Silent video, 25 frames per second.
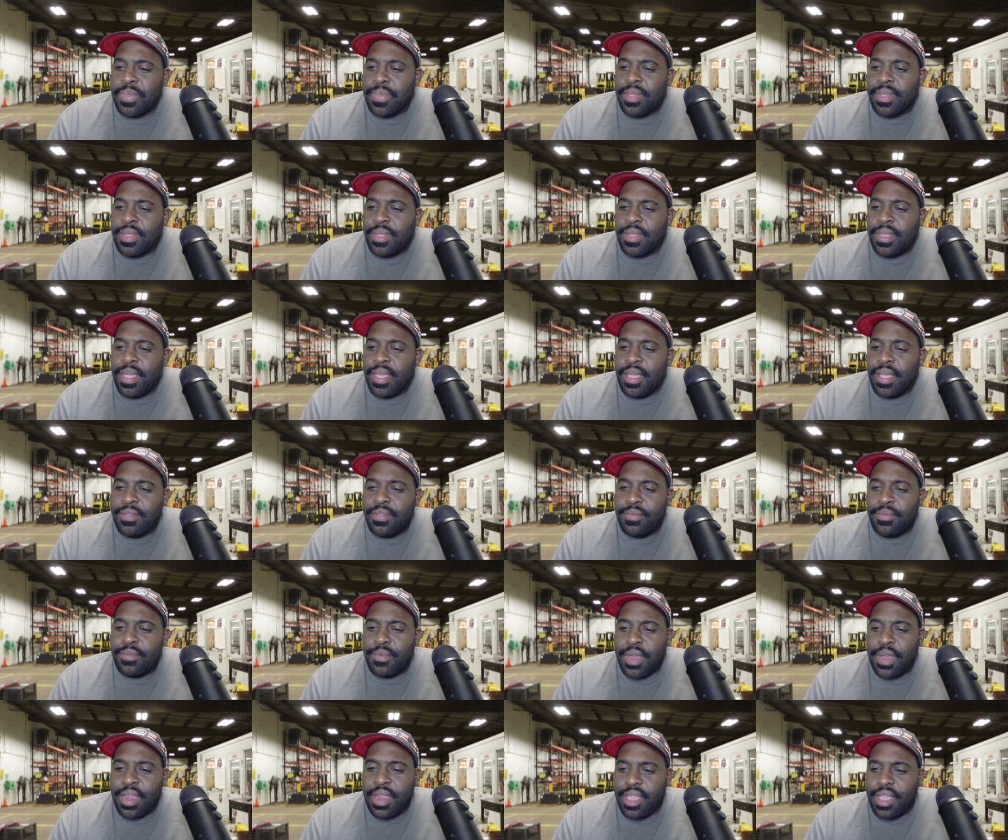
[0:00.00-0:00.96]
How'd the
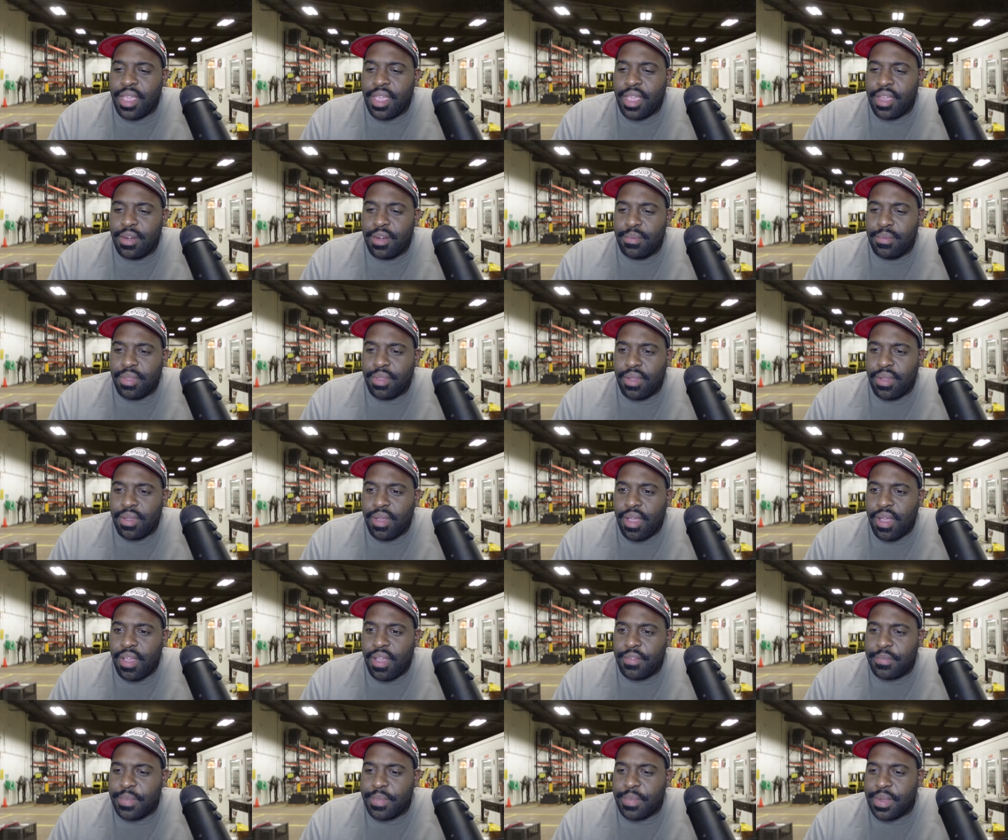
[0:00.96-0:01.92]
radiator blow
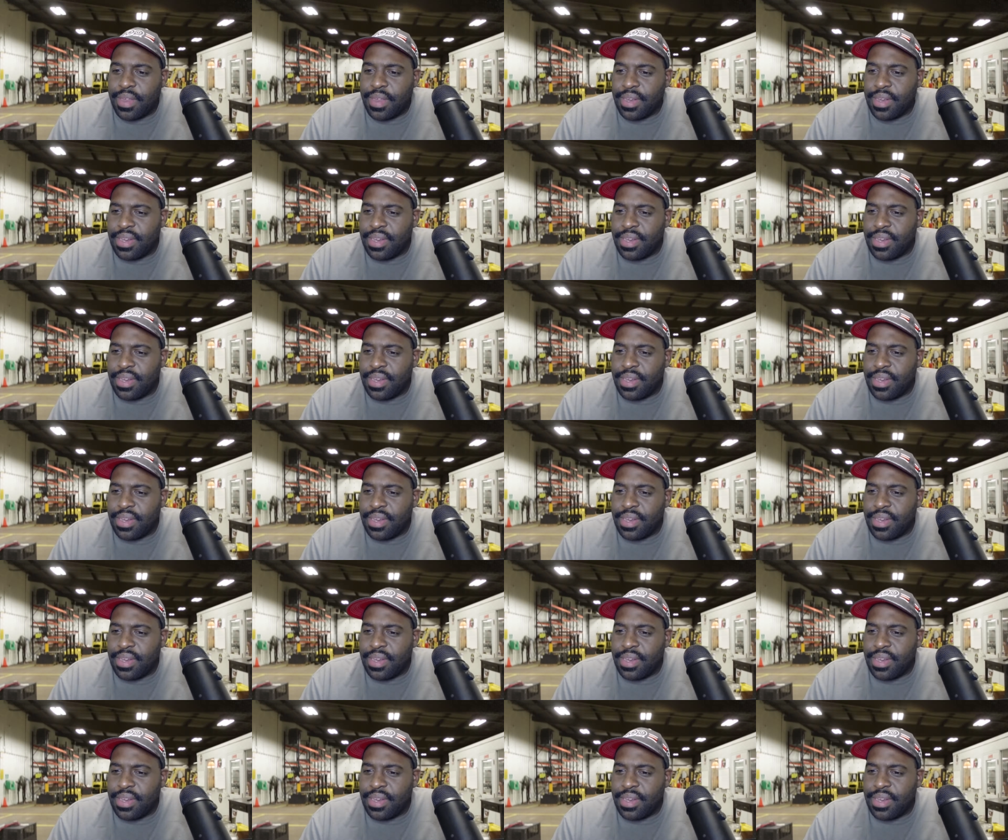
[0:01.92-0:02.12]
off, bud?